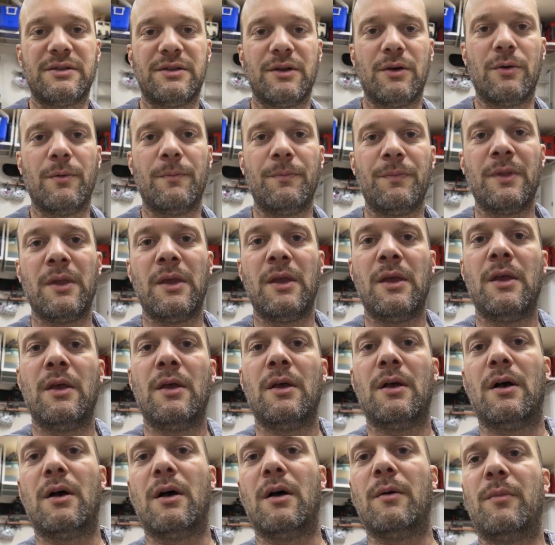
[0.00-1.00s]
So
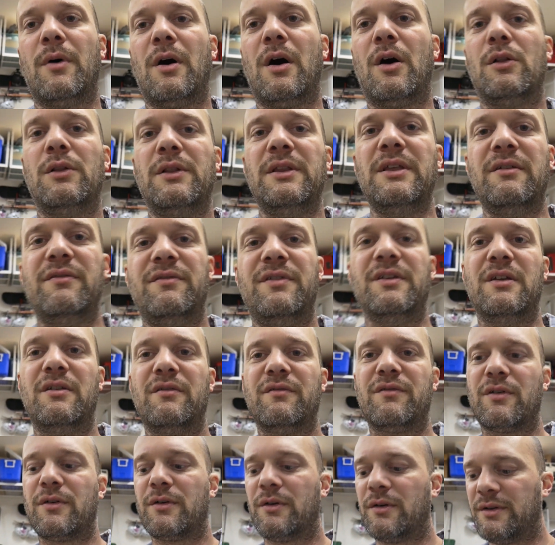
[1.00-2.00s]
um, I'll leave the
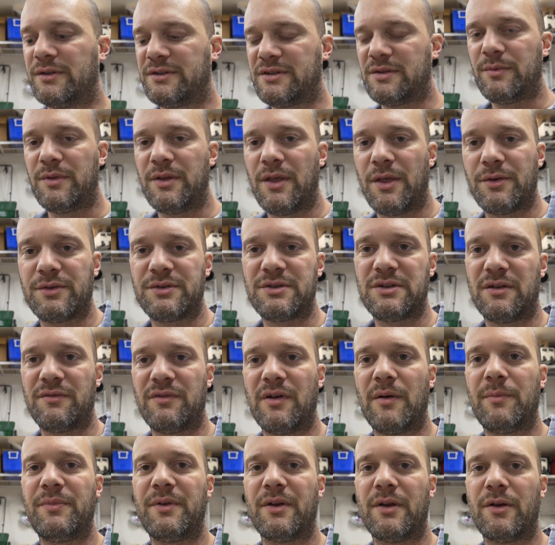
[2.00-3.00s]
inverter and some of the other
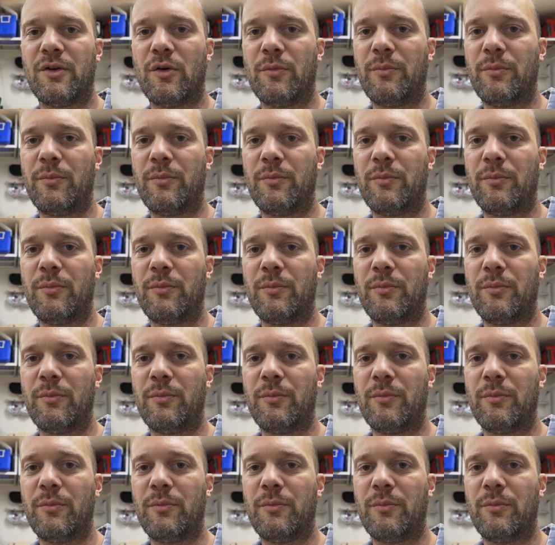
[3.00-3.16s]
stuff up there,